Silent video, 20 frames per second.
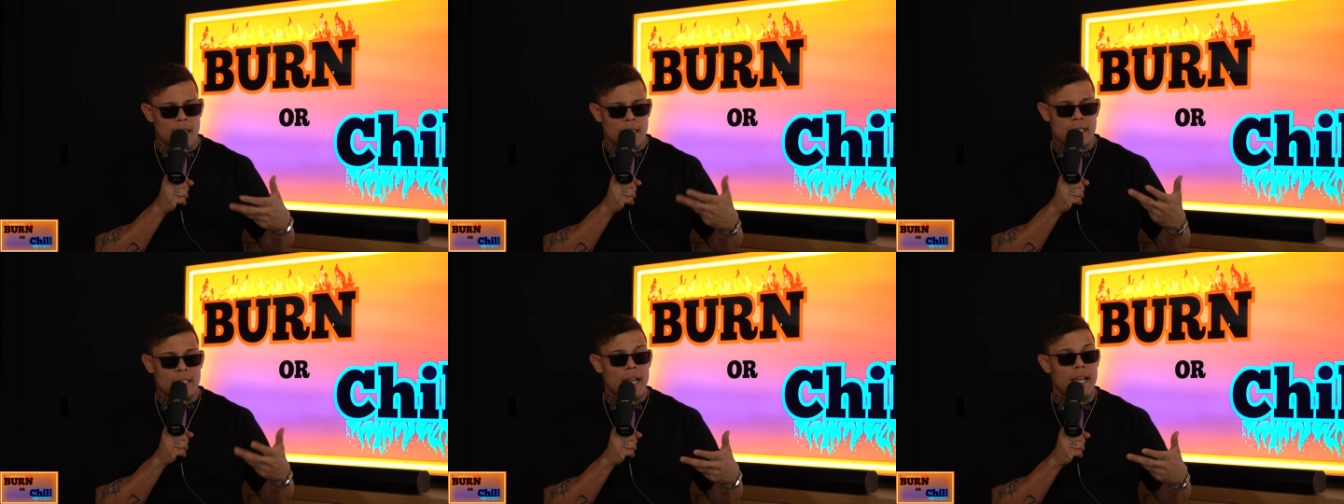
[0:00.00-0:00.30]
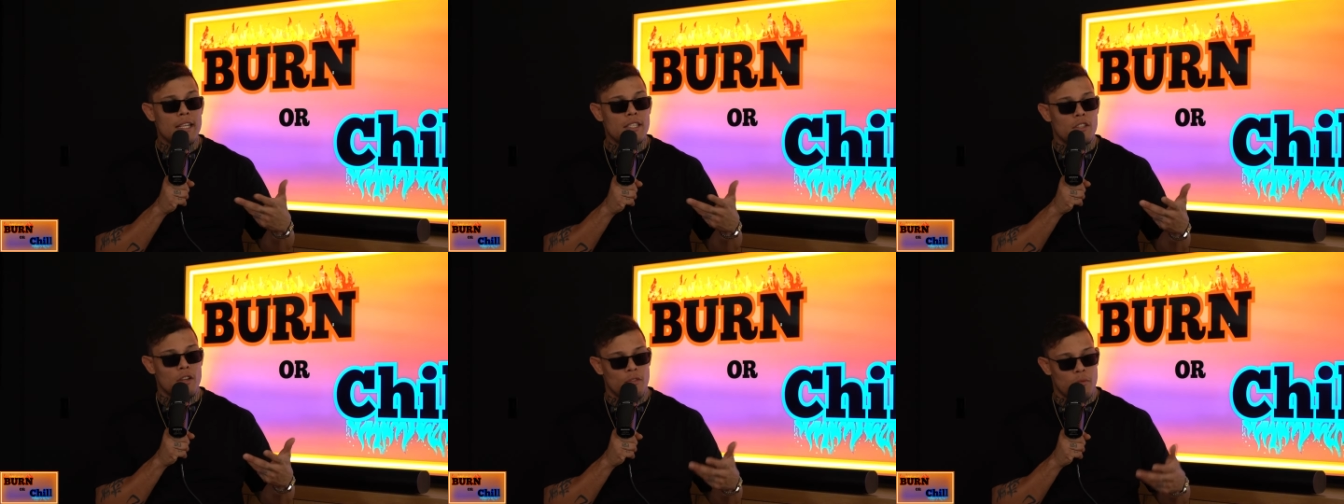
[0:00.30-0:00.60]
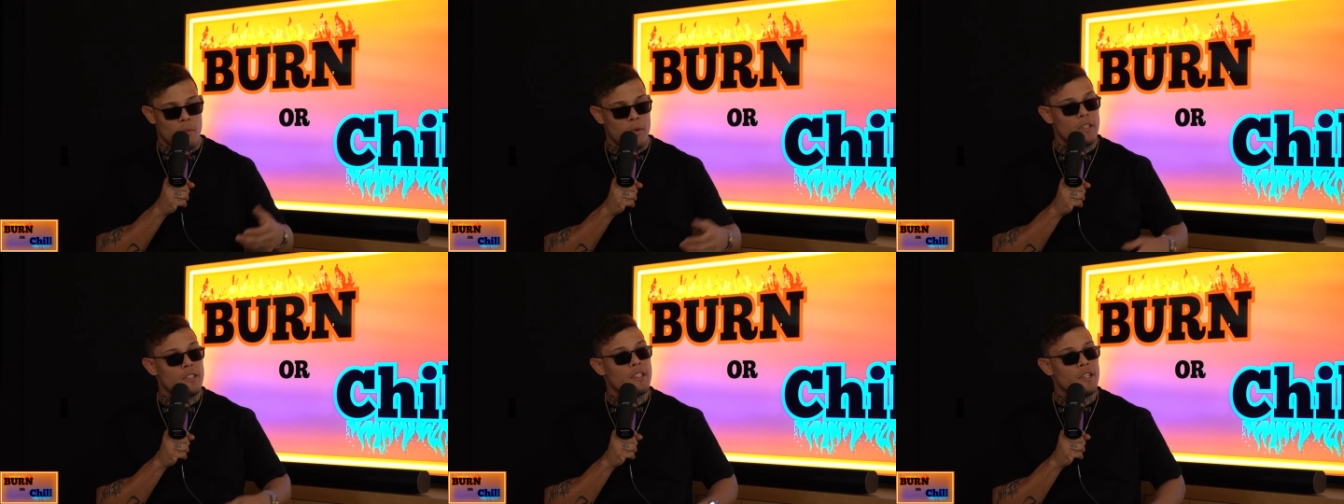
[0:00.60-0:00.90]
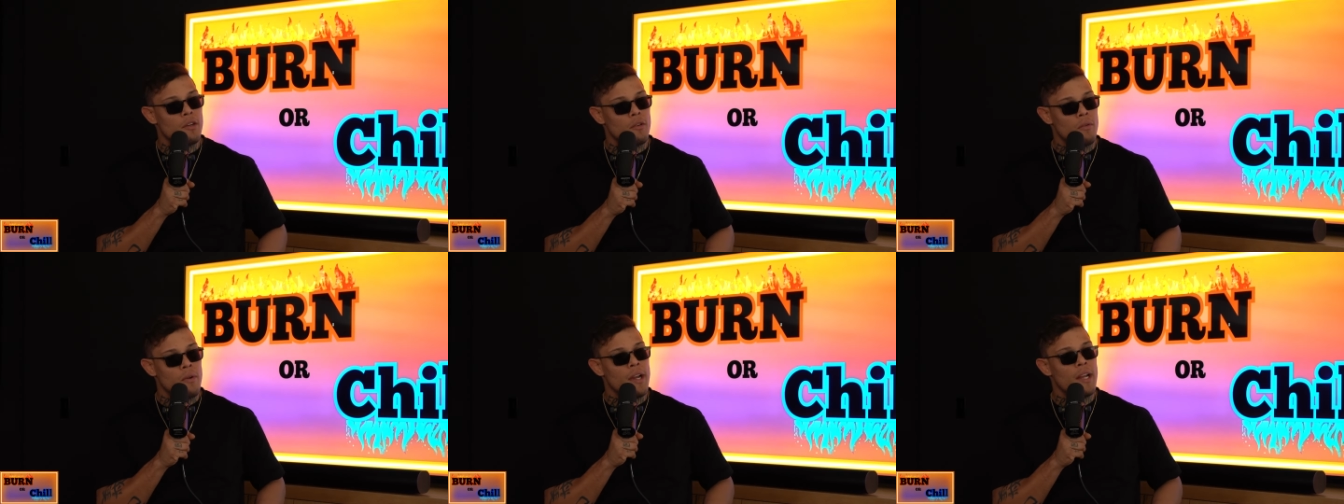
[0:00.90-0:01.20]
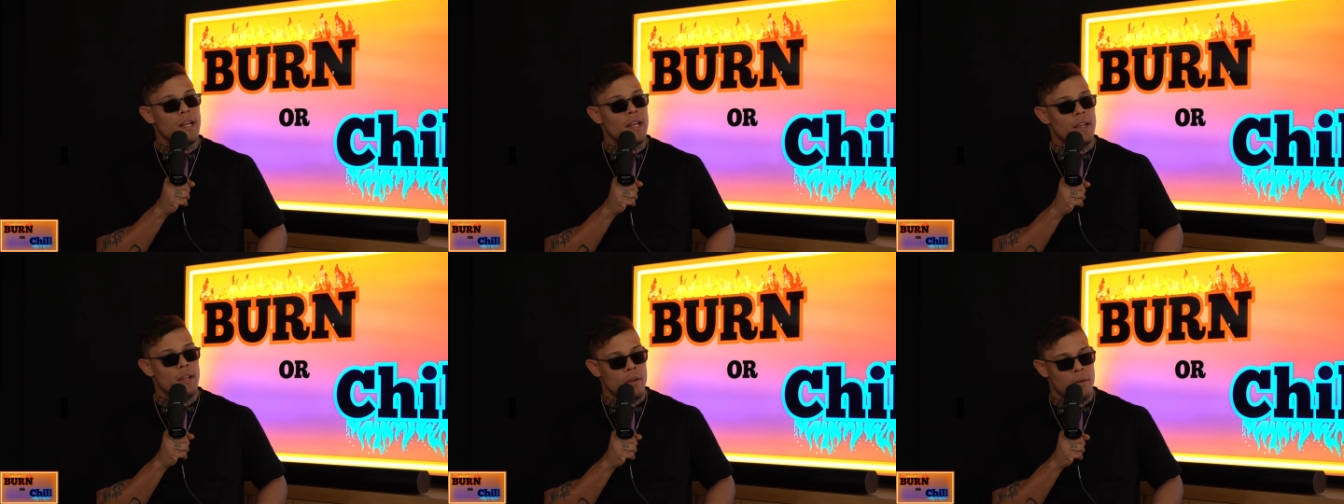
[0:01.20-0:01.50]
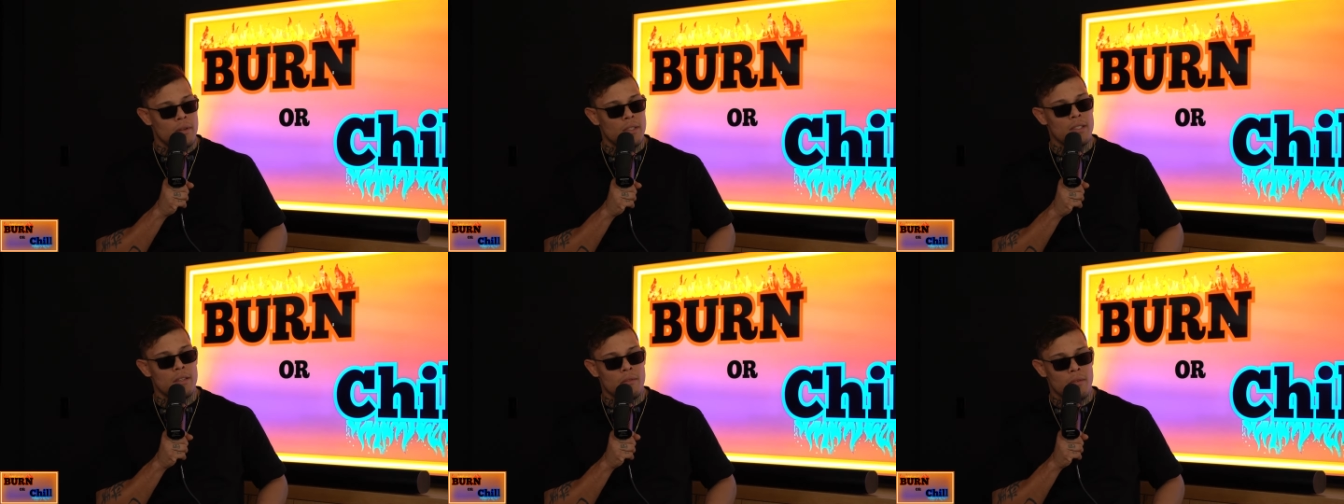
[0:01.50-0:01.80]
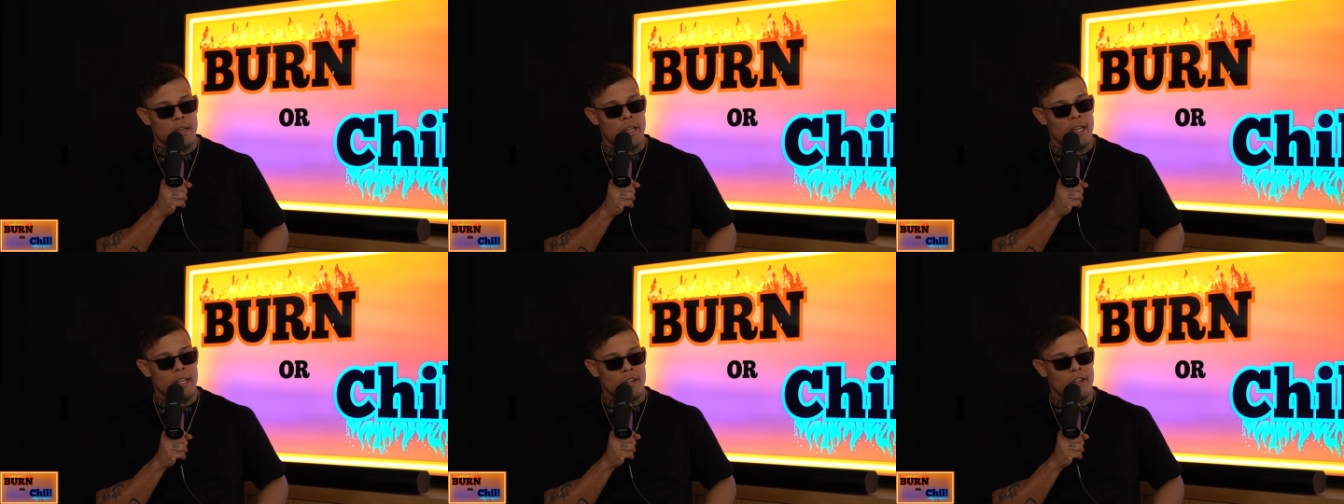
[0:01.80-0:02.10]
Taste of Brazil, really. It was a
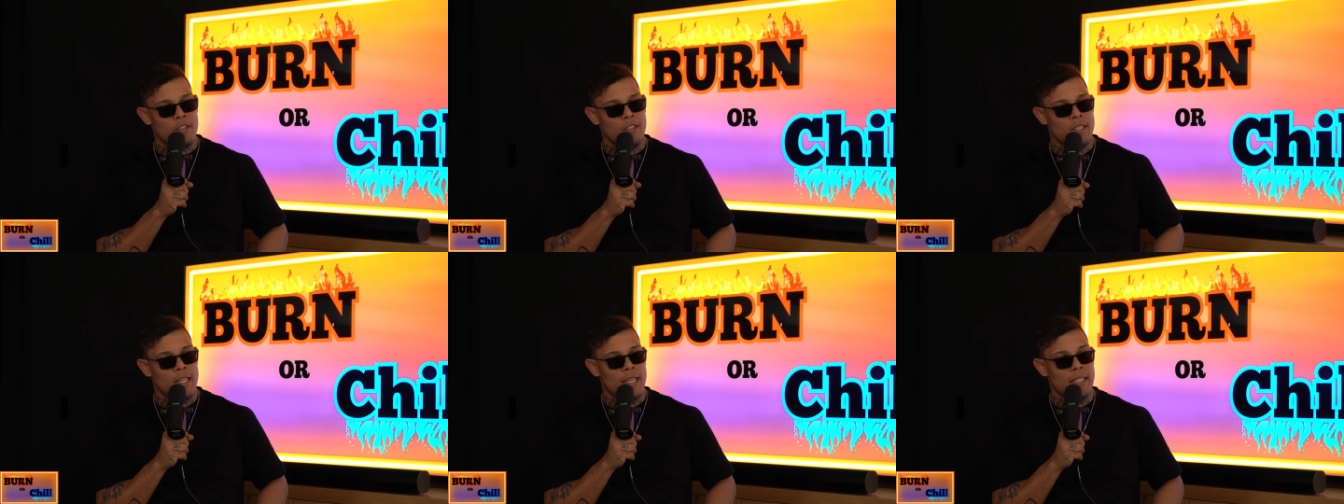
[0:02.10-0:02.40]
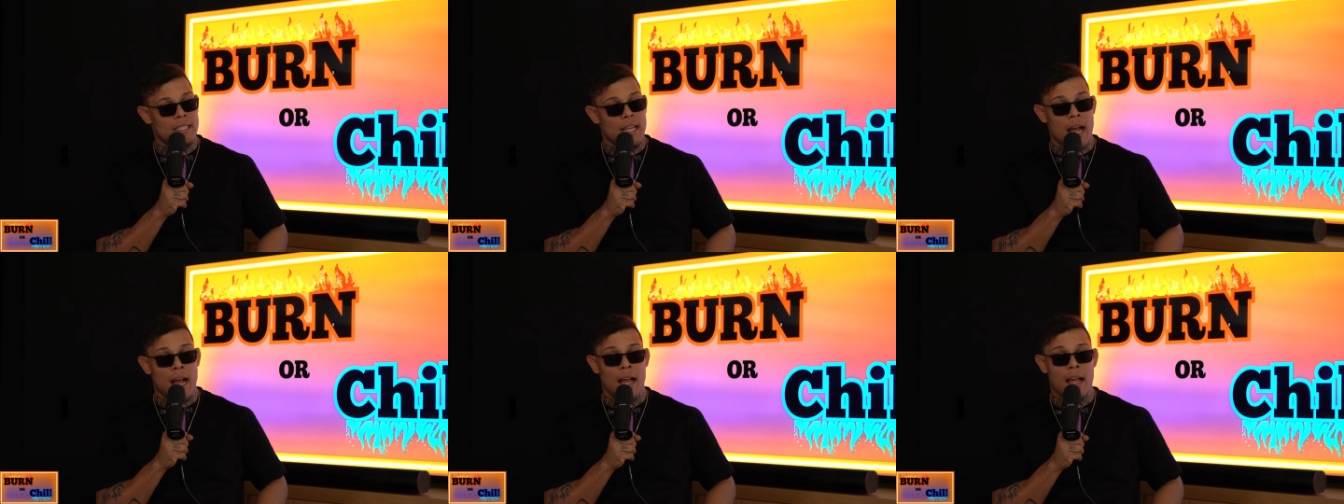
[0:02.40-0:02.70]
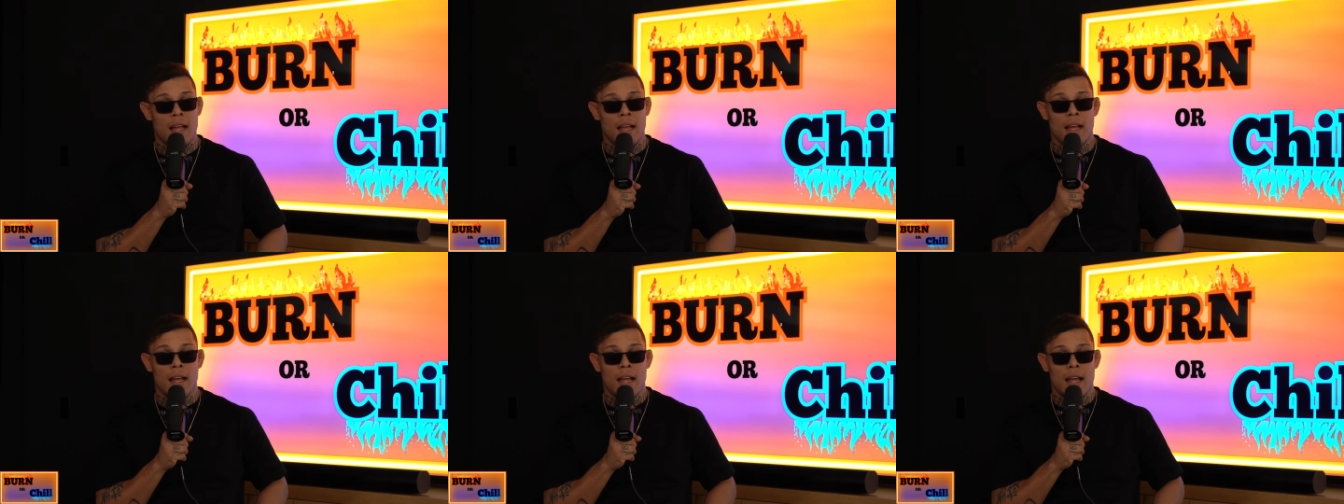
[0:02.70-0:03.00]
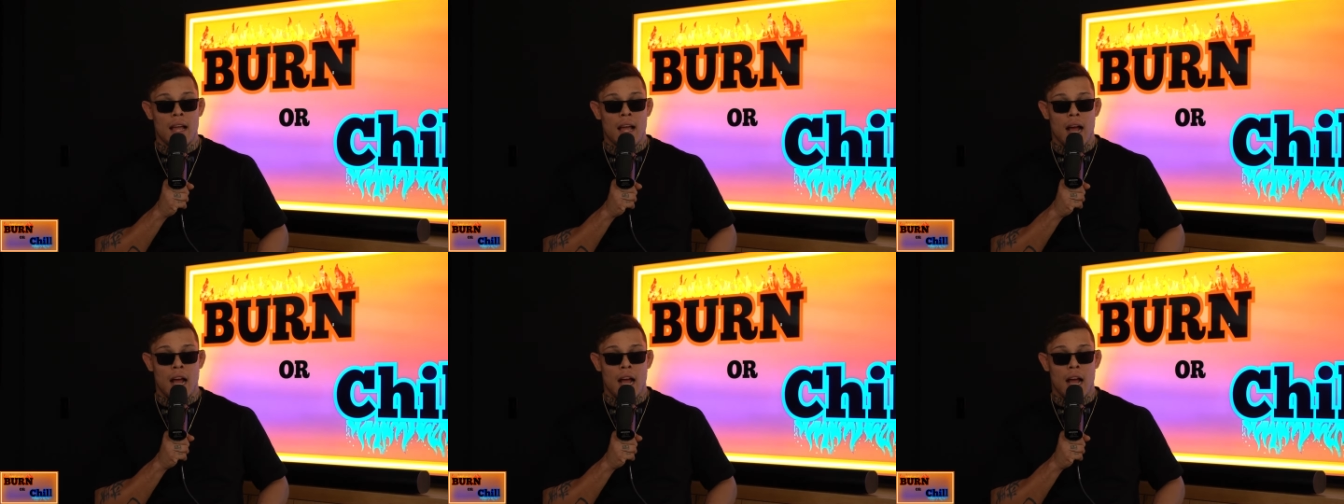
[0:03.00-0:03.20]
yeah. good taste. That's I, true.